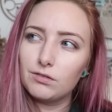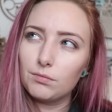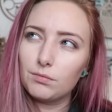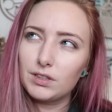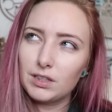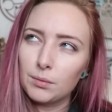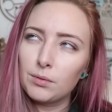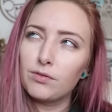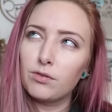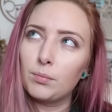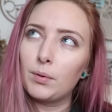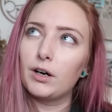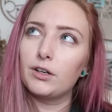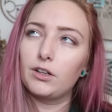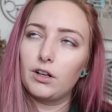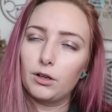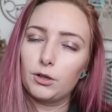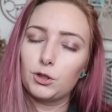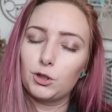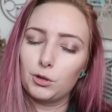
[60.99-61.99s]
some of them are
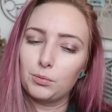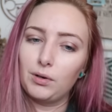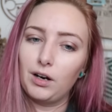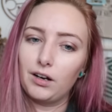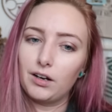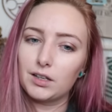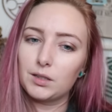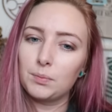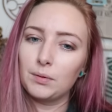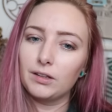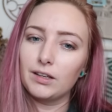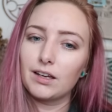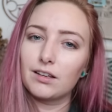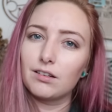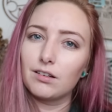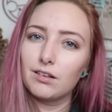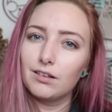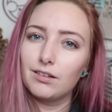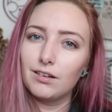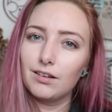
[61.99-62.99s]
dollar store products, but like
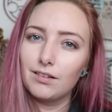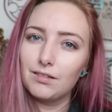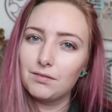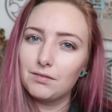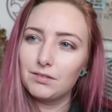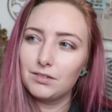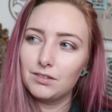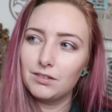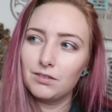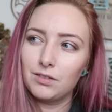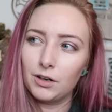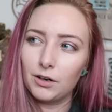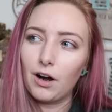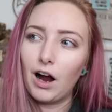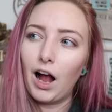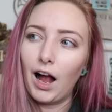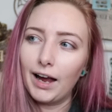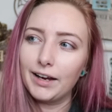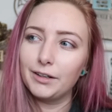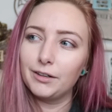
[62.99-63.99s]
they're
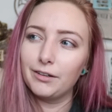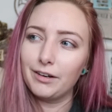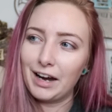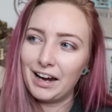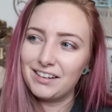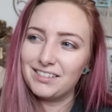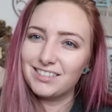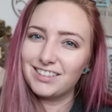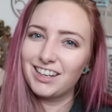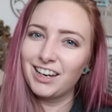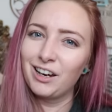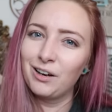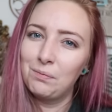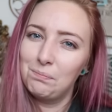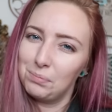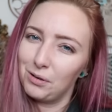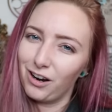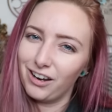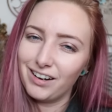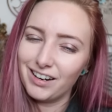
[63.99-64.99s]
higher end
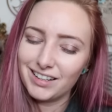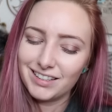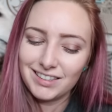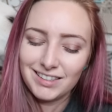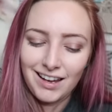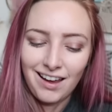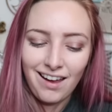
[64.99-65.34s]
products.